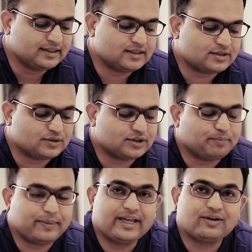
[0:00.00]
So the
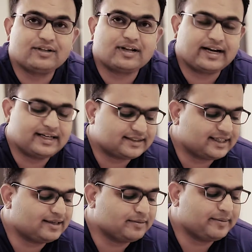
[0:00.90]
pain on the right
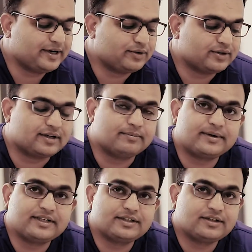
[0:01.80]
side may be due to the
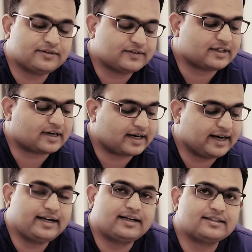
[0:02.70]
compression of the
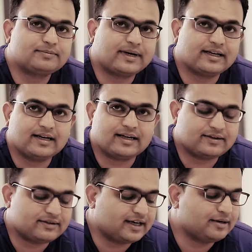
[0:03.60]
right spinal
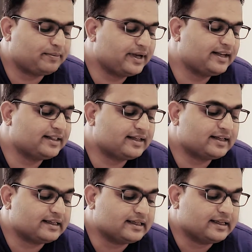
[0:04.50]
nerve and pain in
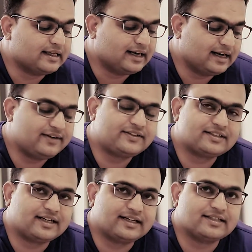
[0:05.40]
the left
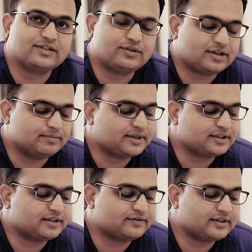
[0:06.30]
side is due to
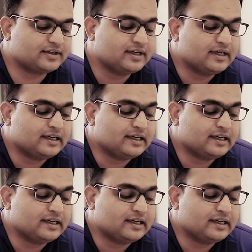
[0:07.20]
compression of the